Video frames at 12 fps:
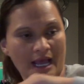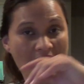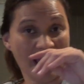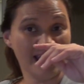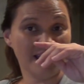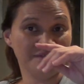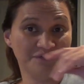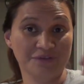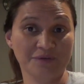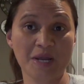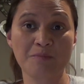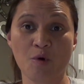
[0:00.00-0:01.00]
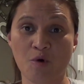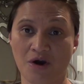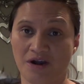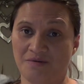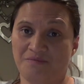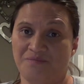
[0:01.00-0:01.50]
I have 3
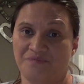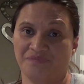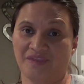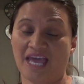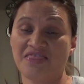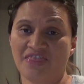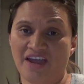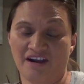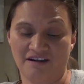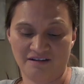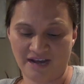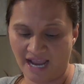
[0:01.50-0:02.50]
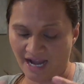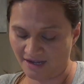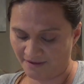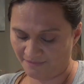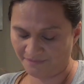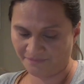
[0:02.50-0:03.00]
more in there,
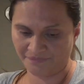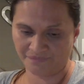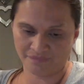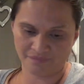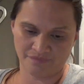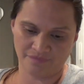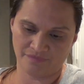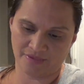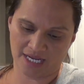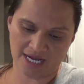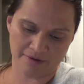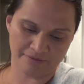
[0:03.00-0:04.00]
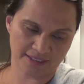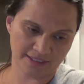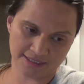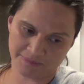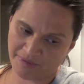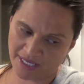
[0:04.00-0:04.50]
and I
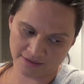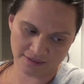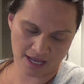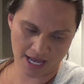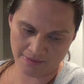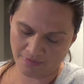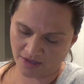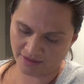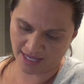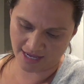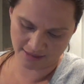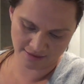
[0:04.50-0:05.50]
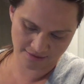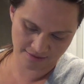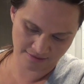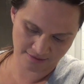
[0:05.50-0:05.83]
really spent time on that.